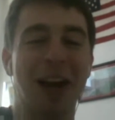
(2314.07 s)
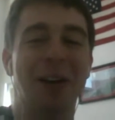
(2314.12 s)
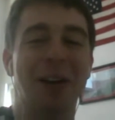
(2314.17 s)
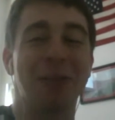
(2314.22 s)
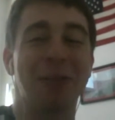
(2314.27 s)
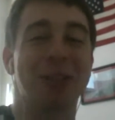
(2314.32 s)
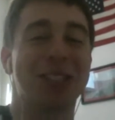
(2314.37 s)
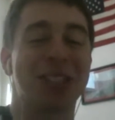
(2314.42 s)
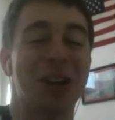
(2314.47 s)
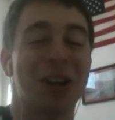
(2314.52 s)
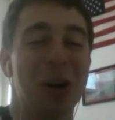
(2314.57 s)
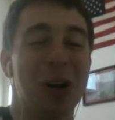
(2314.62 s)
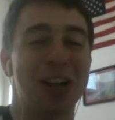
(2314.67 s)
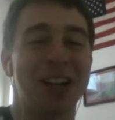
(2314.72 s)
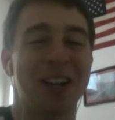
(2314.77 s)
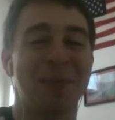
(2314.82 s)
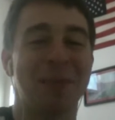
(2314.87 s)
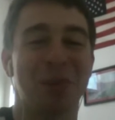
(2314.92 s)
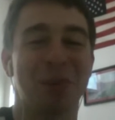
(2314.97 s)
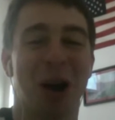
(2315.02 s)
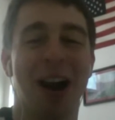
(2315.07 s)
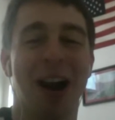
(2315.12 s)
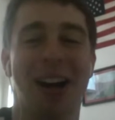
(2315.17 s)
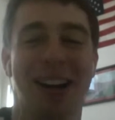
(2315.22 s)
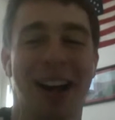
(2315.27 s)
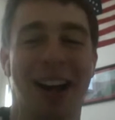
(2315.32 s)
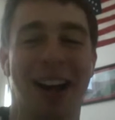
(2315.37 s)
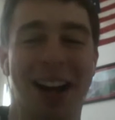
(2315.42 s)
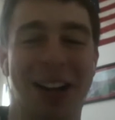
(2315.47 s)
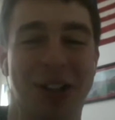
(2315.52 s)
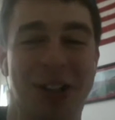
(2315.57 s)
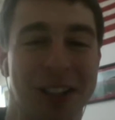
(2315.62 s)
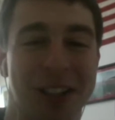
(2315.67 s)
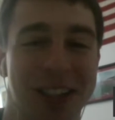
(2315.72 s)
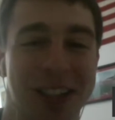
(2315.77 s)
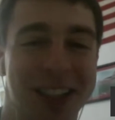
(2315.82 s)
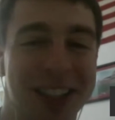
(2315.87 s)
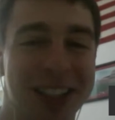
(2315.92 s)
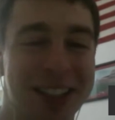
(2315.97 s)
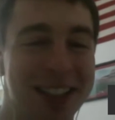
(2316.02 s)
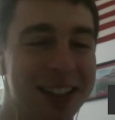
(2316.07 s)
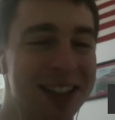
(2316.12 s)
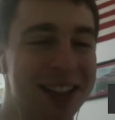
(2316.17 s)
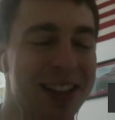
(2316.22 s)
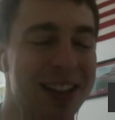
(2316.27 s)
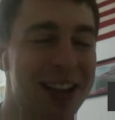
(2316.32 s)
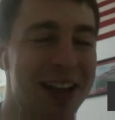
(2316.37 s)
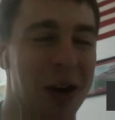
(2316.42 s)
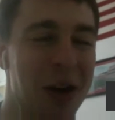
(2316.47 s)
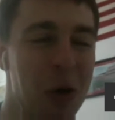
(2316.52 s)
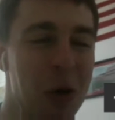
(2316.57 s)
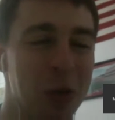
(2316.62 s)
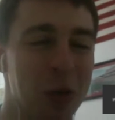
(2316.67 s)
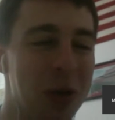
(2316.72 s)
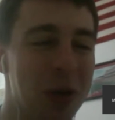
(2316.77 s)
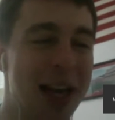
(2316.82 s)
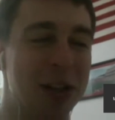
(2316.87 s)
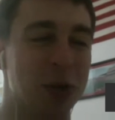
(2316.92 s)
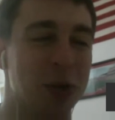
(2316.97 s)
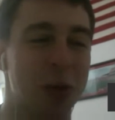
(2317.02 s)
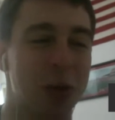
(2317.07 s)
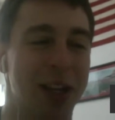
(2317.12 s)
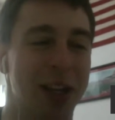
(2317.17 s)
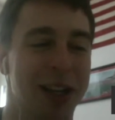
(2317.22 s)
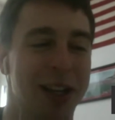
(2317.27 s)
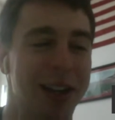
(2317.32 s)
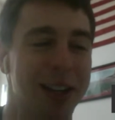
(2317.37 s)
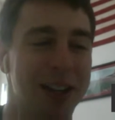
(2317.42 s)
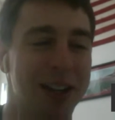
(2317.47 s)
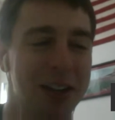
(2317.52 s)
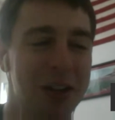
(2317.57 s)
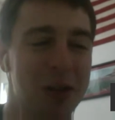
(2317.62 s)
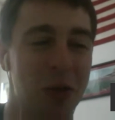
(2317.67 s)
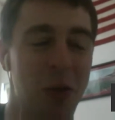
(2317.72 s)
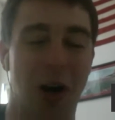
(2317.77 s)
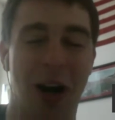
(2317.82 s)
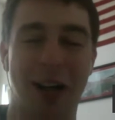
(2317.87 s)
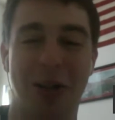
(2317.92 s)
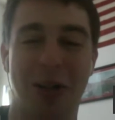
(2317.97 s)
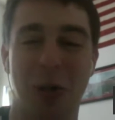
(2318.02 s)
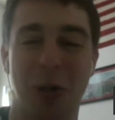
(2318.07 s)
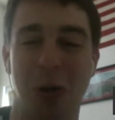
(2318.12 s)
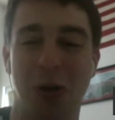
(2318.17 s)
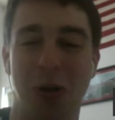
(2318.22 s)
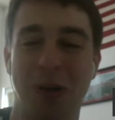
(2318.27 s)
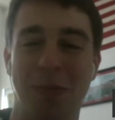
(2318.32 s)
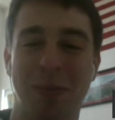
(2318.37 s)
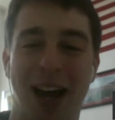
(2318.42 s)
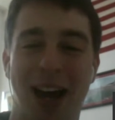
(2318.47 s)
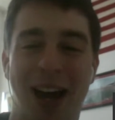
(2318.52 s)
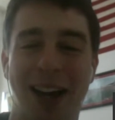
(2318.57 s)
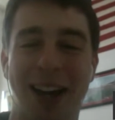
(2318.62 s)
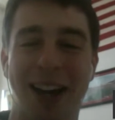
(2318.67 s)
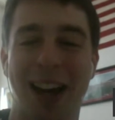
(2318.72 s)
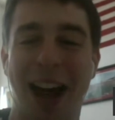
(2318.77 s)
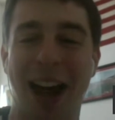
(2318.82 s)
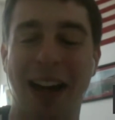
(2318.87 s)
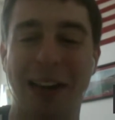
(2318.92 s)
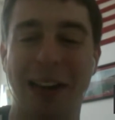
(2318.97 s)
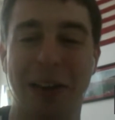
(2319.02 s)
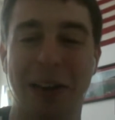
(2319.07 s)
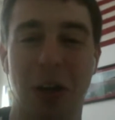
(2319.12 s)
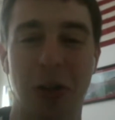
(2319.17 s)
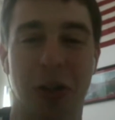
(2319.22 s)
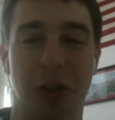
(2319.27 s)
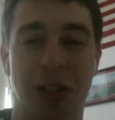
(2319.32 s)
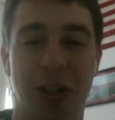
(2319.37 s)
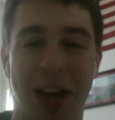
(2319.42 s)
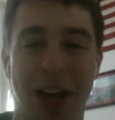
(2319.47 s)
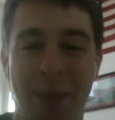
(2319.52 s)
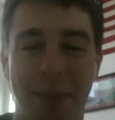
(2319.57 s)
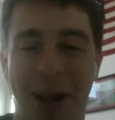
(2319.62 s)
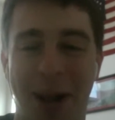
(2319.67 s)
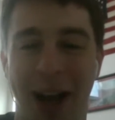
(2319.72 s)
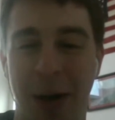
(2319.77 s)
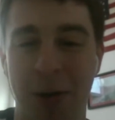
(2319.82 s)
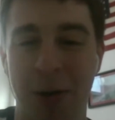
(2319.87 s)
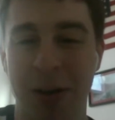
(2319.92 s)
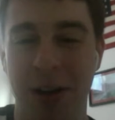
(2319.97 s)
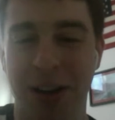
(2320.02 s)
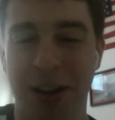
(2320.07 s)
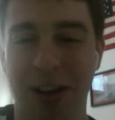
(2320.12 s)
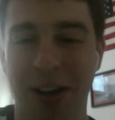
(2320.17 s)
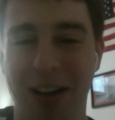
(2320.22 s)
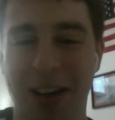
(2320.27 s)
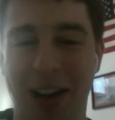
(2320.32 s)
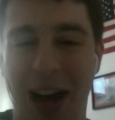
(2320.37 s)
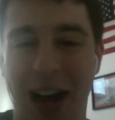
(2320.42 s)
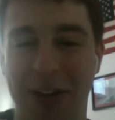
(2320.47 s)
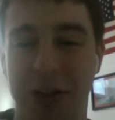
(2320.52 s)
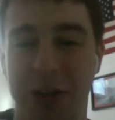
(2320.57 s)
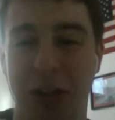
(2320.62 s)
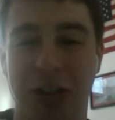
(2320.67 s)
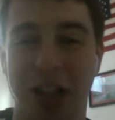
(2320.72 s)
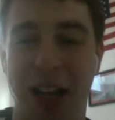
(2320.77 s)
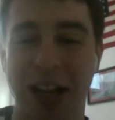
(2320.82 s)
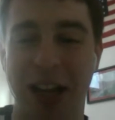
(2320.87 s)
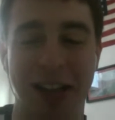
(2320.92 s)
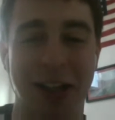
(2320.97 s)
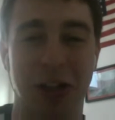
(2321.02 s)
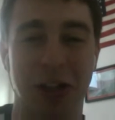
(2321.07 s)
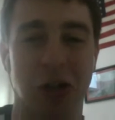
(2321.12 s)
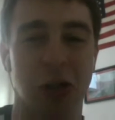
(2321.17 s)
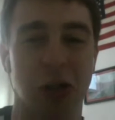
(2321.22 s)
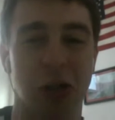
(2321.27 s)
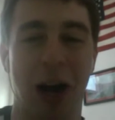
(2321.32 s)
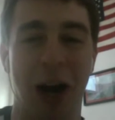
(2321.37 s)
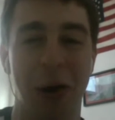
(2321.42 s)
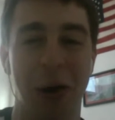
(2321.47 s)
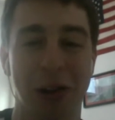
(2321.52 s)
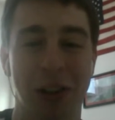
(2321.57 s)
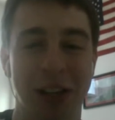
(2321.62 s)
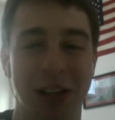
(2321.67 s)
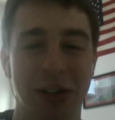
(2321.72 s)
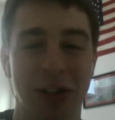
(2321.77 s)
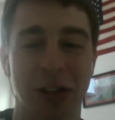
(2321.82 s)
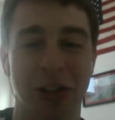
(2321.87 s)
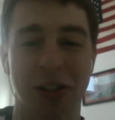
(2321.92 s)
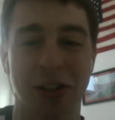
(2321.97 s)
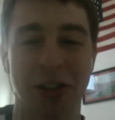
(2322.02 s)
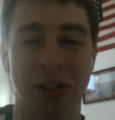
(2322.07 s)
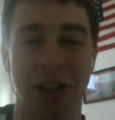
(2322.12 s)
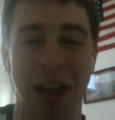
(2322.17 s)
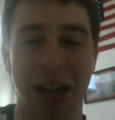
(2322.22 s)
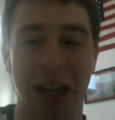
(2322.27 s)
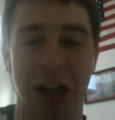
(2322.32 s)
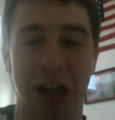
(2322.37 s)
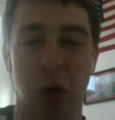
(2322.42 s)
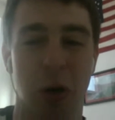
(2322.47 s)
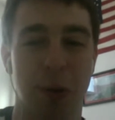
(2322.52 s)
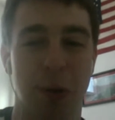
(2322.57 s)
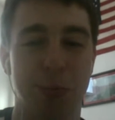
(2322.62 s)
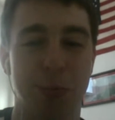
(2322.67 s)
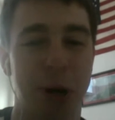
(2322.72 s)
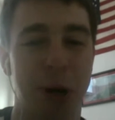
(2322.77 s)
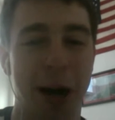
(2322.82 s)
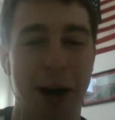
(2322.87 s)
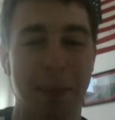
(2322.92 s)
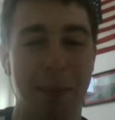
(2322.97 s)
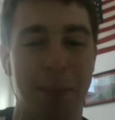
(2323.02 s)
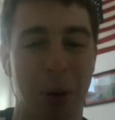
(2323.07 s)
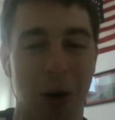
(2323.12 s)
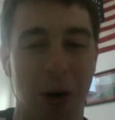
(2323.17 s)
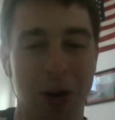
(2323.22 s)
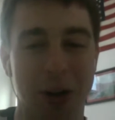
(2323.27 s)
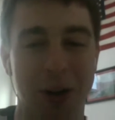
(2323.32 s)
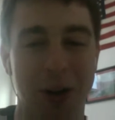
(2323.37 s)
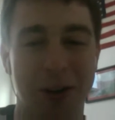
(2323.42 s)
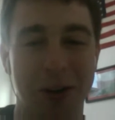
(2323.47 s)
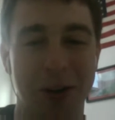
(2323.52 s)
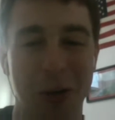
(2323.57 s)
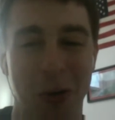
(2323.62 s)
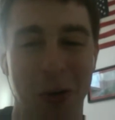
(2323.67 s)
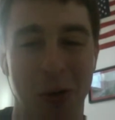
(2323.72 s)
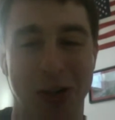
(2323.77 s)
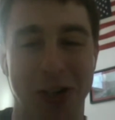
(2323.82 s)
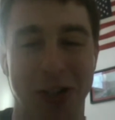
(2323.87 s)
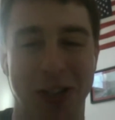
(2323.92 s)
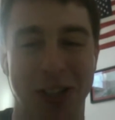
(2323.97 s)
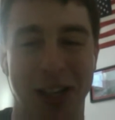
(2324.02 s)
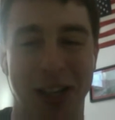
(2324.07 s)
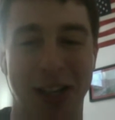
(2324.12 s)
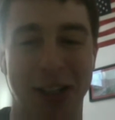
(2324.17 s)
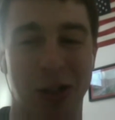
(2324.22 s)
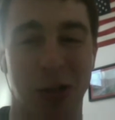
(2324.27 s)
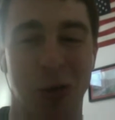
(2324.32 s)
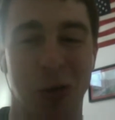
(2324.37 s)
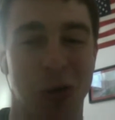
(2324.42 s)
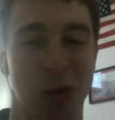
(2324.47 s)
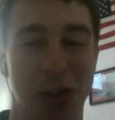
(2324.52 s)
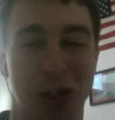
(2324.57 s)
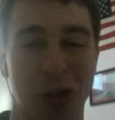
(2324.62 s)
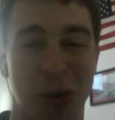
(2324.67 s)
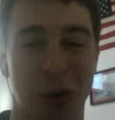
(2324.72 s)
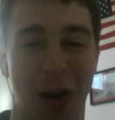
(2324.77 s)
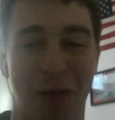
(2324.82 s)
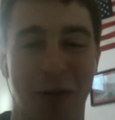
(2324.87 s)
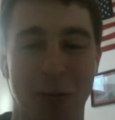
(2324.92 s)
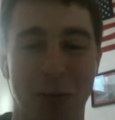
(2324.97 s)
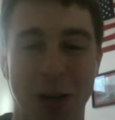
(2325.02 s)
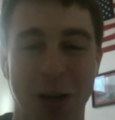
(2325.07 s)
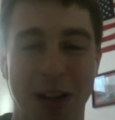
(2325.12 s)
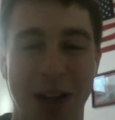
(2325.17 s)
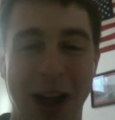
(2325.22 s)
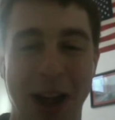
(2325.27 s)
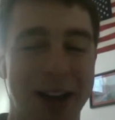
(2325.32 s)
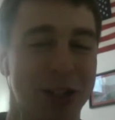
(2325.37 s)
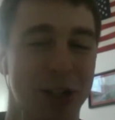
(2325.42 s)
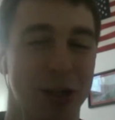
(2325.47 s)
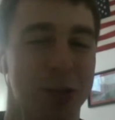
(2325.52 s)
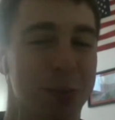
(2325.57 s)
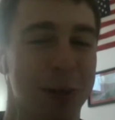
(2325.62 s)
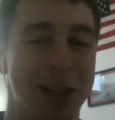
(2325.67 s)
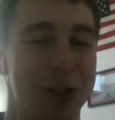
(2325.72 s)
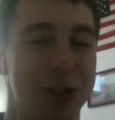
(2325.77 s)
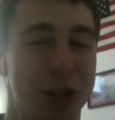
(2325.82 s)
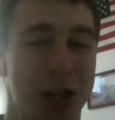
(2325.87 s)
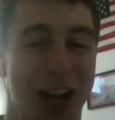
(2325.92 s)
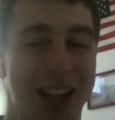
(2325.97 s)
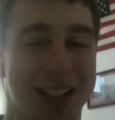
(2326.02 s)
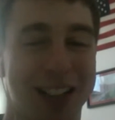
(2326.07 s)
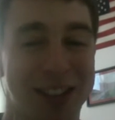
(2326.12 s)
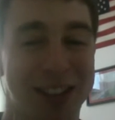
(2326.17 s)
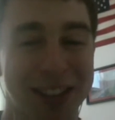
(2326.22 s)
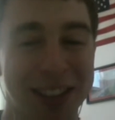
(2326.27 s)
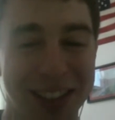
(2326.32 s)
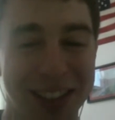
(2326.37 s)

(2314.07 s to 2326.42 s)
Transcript: I was talking to Brian actually, like last week, where I told him that at lunchtime now, I just take like 2-hour lunches and go to Bryant Park, which is like 2 streets away from me, and just play chess.